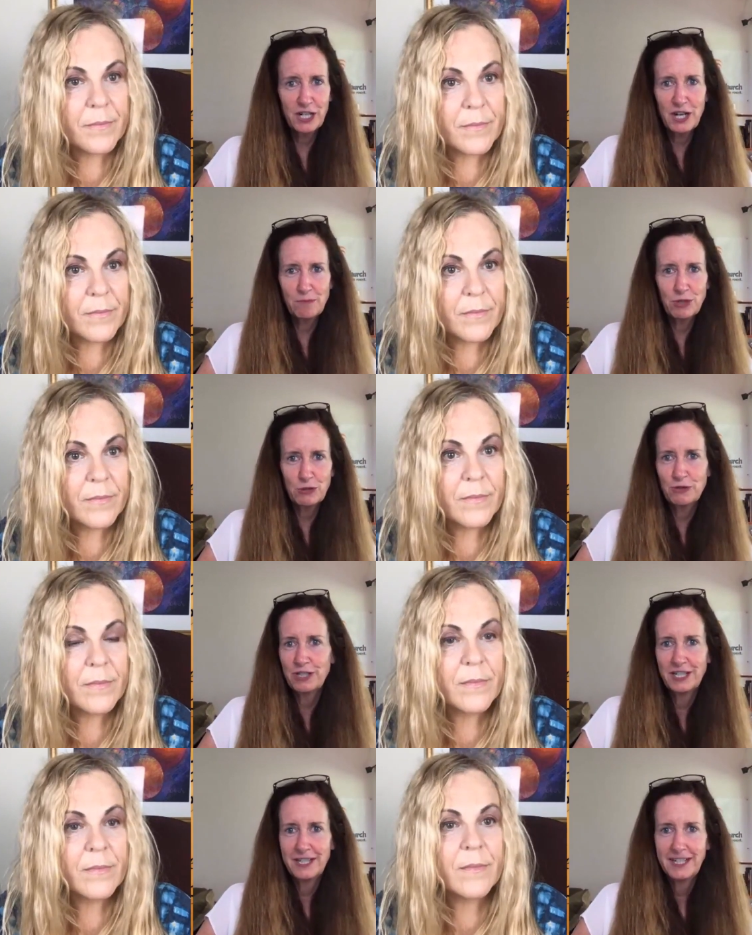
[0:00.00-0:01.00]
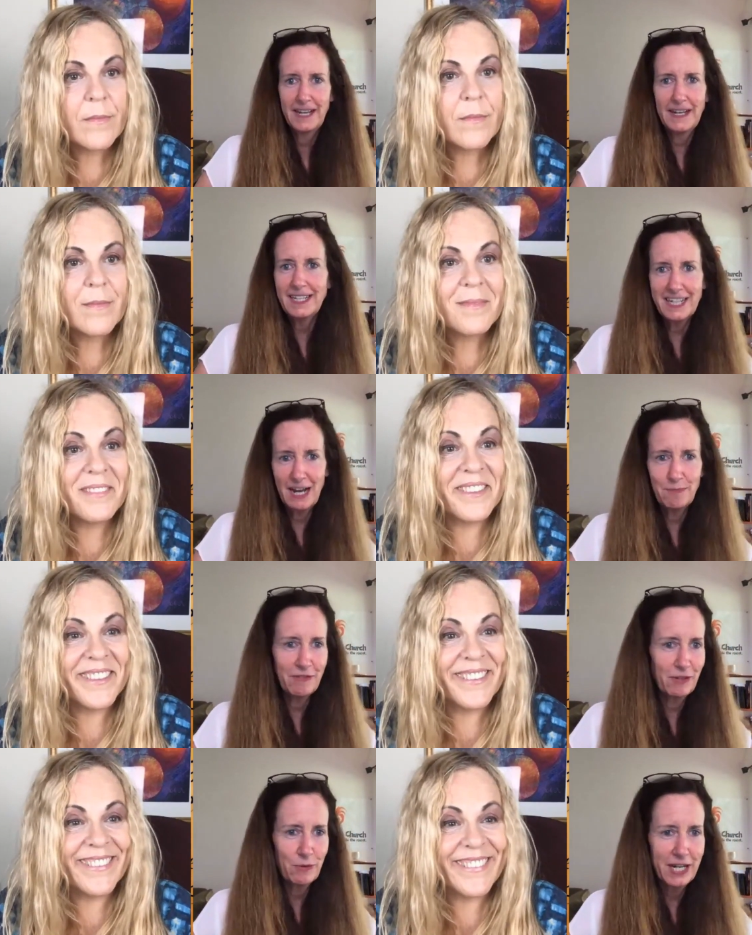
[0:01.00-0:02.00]
Speaker 1: you can come to anytime,
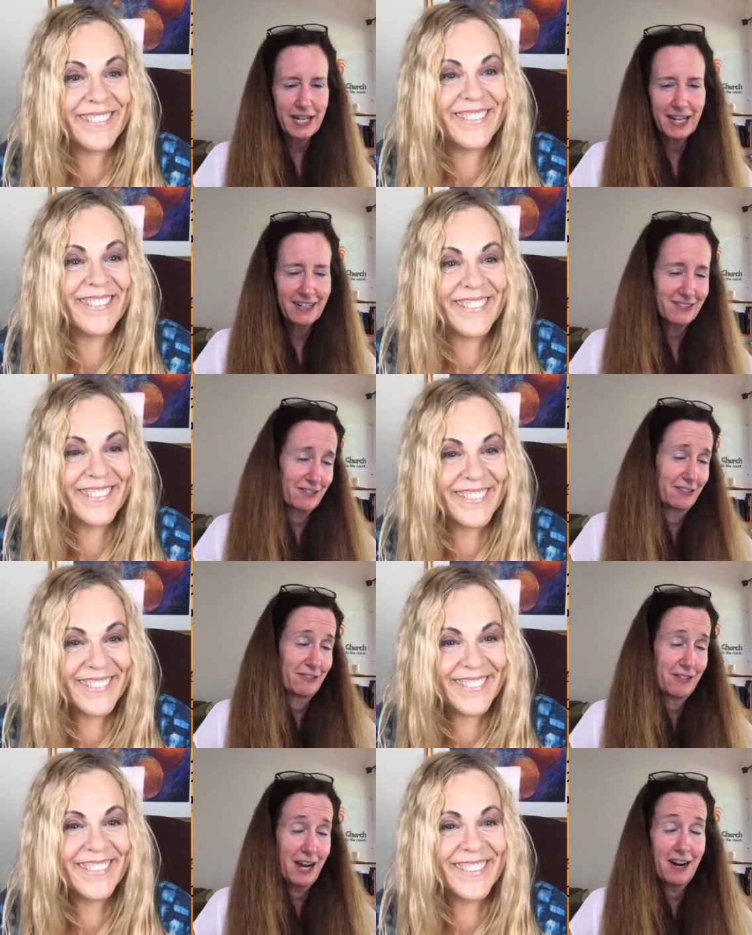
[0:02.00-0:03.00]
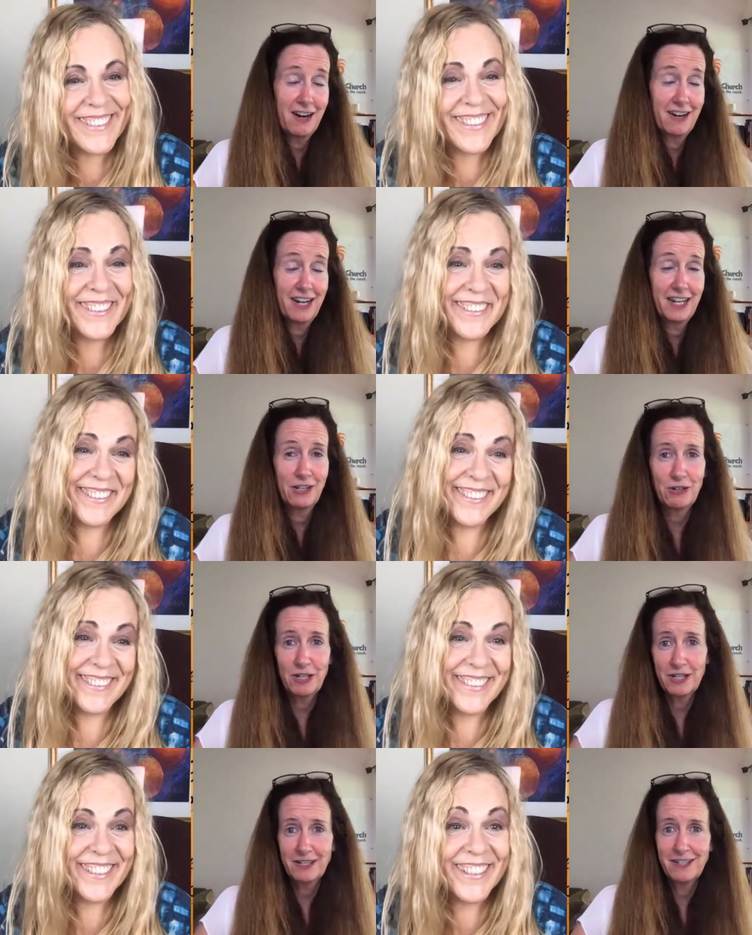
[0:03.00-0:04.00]
every weekend. It's it's there, and you
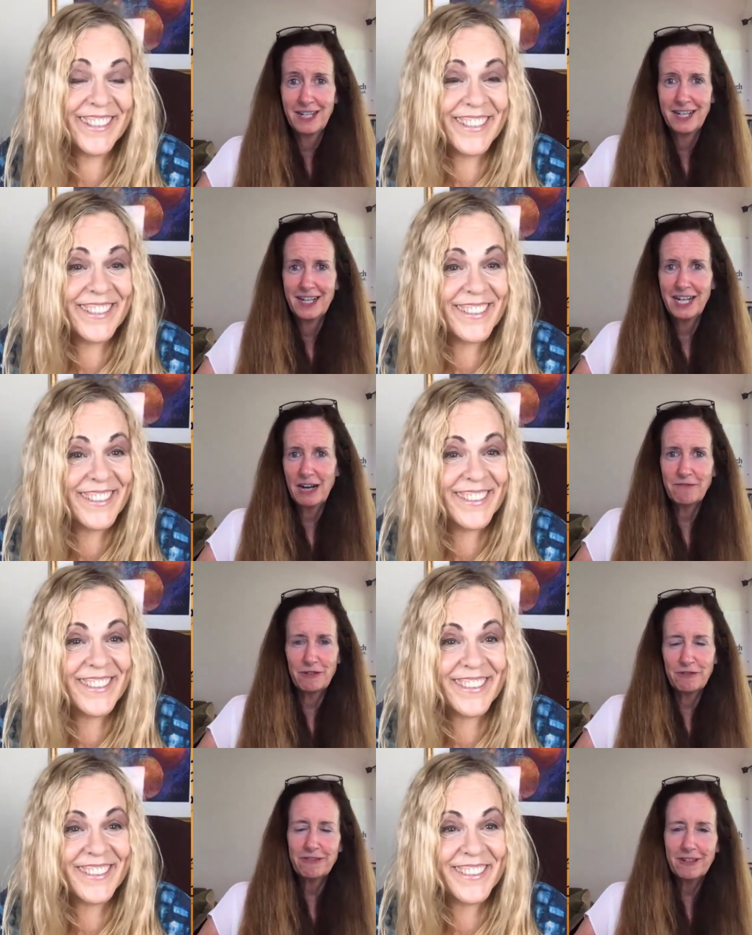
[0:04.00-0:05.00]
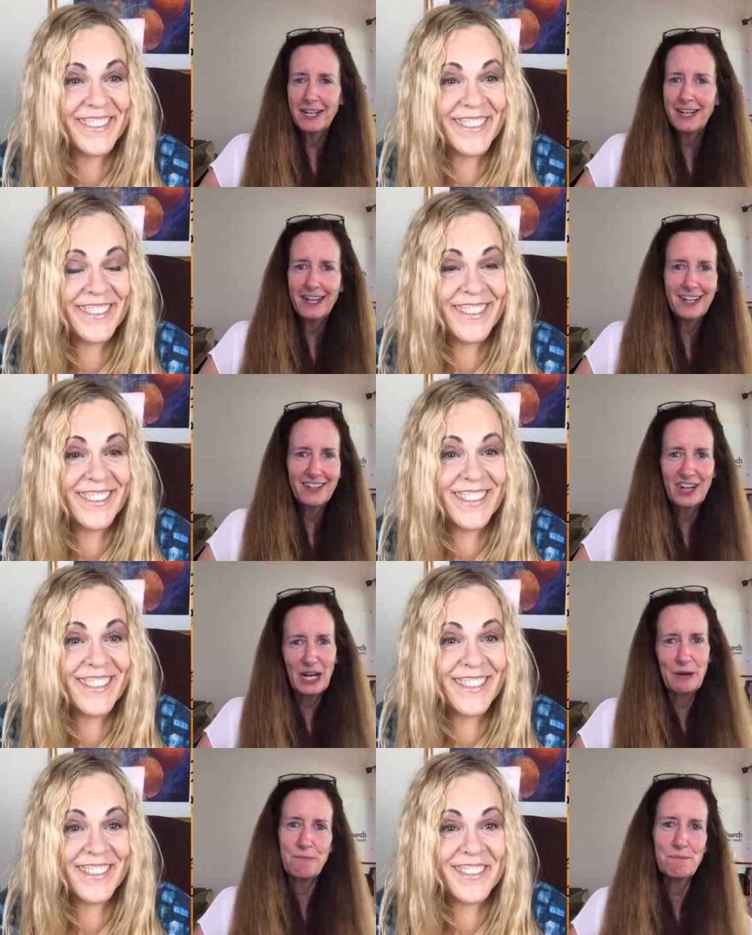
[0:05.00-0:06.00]
can come for free. You
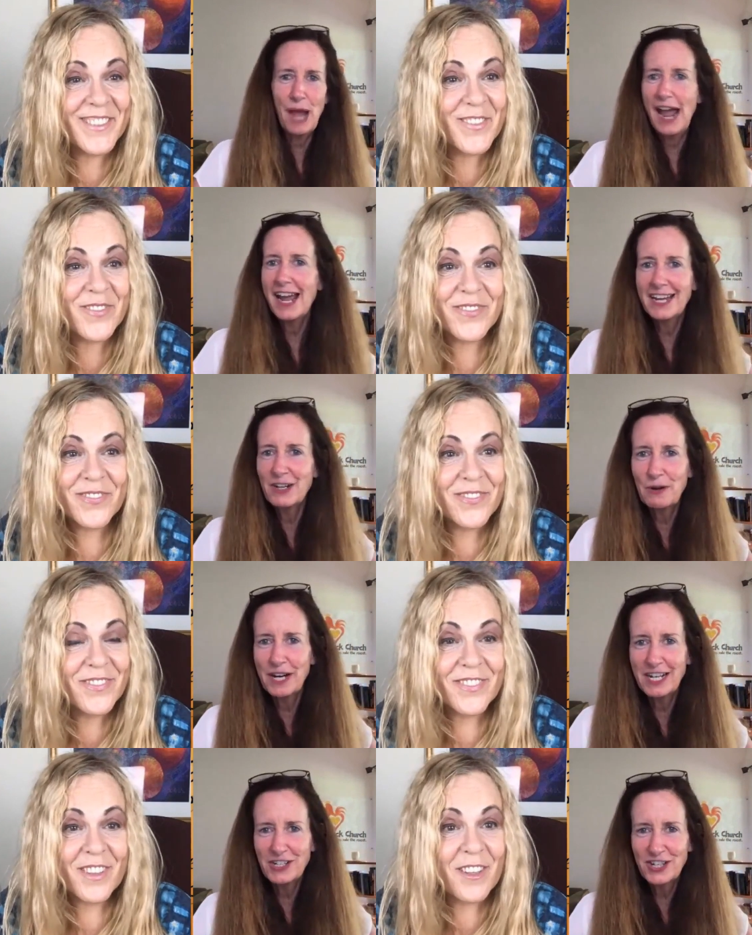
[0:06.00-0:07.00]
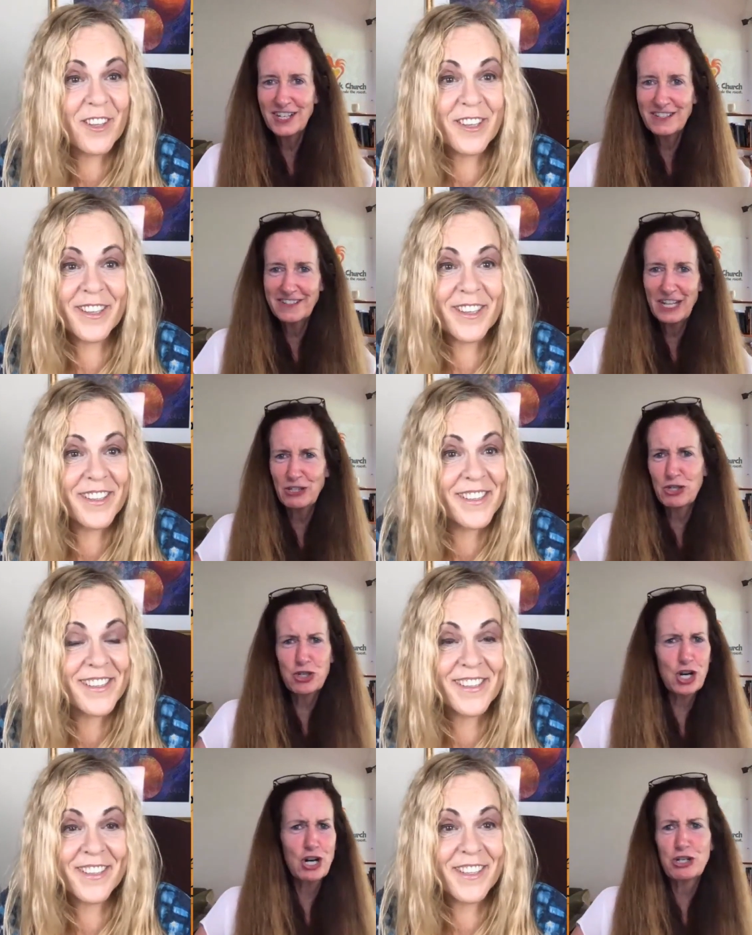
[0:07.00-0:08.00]
can pay a donation. It's
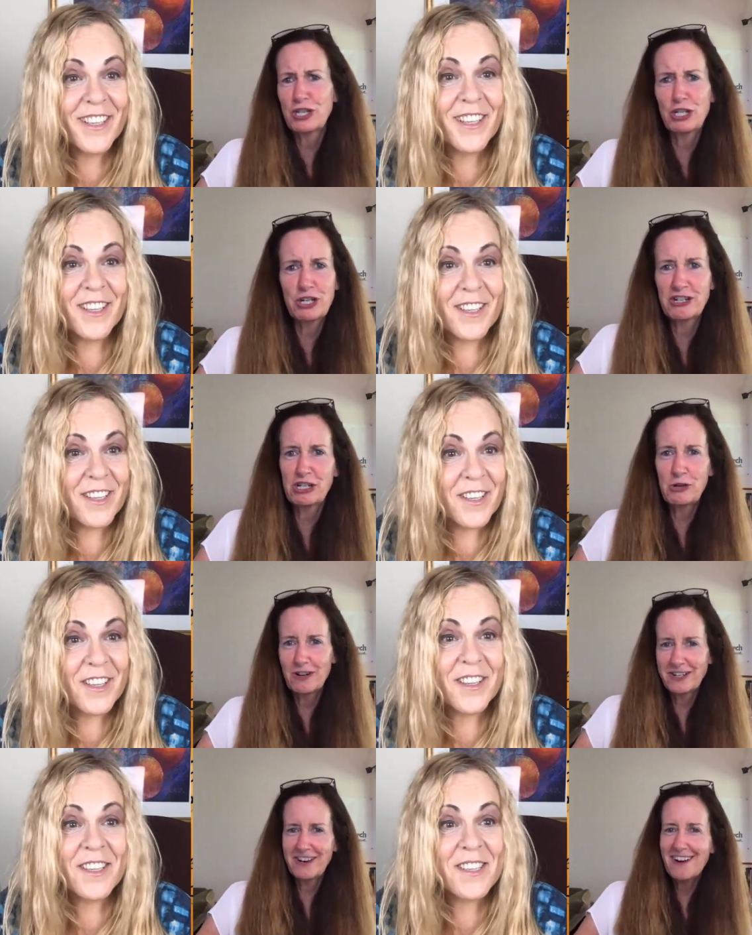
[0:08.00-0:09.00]
it's church. The church doors